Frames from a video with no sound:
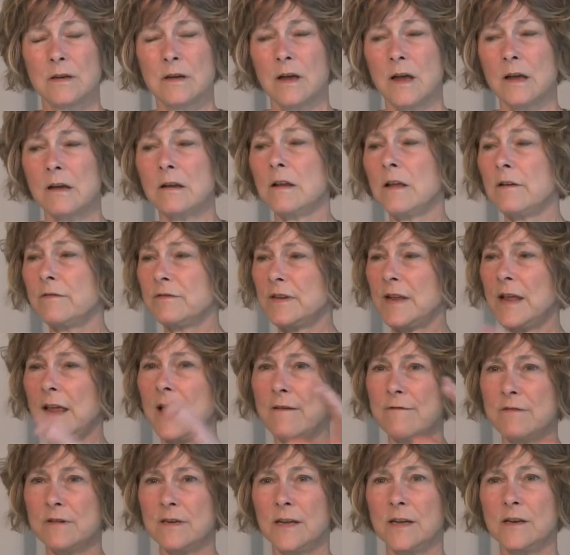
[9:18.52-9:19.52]
I'd love to
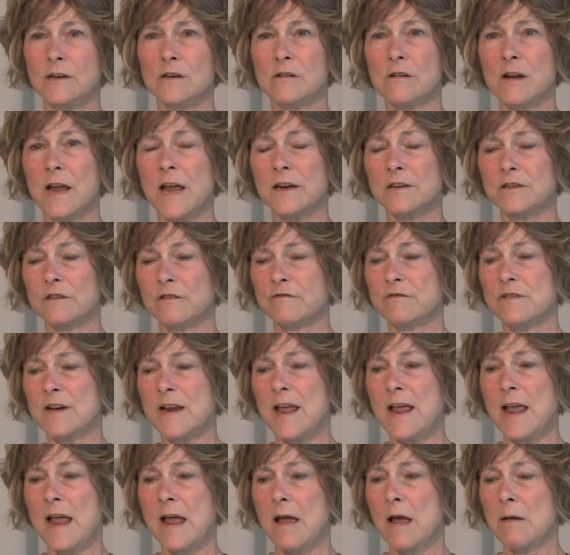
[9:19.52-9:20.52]
have an interactive
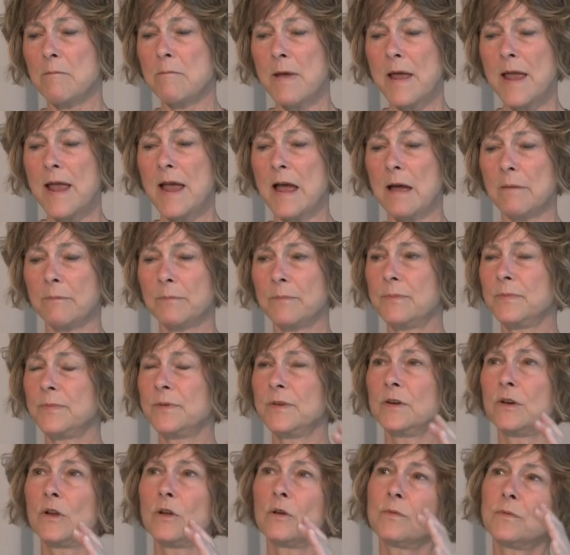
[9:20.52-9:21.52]
na- a map, you
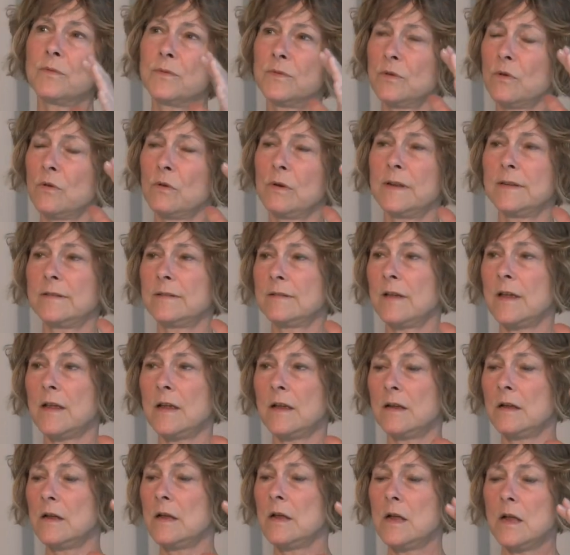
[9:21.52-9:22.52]
know. So let's say
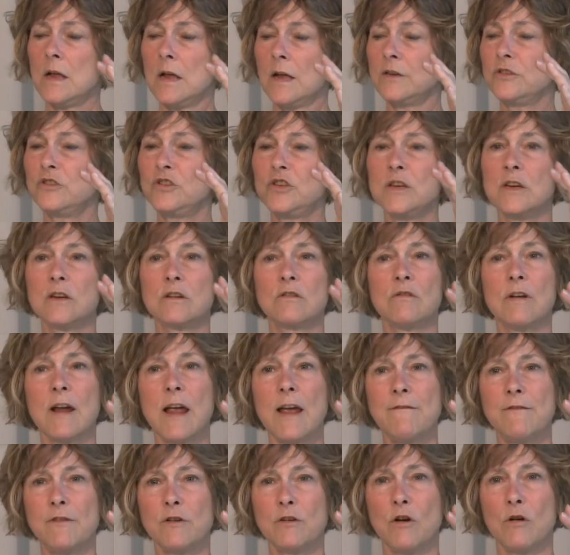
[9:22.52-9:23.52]
a, a
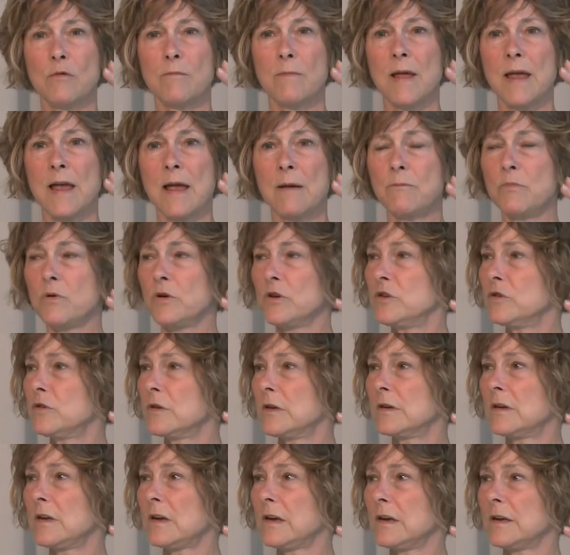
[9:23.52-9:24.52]
geographical map where you
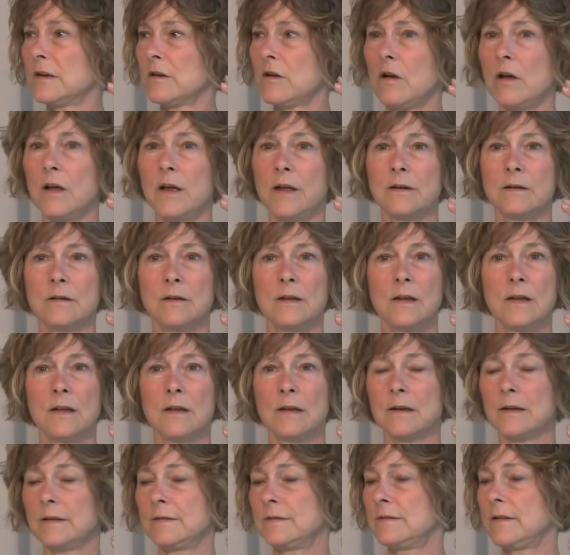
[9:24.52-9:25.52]
could click on,
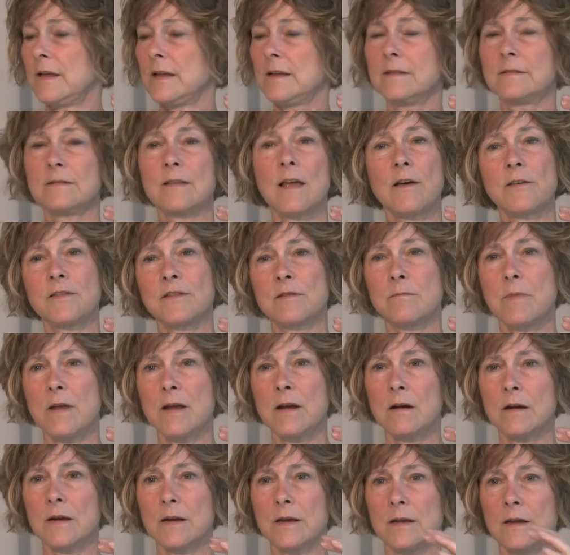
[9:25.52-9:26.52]
let's say South
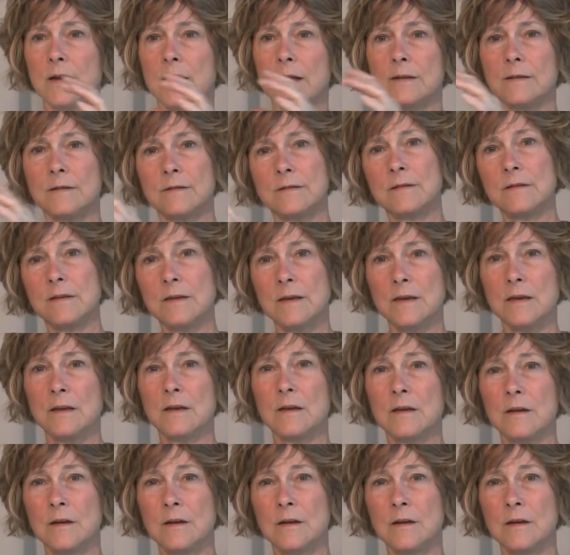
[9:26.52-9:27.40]
America, and see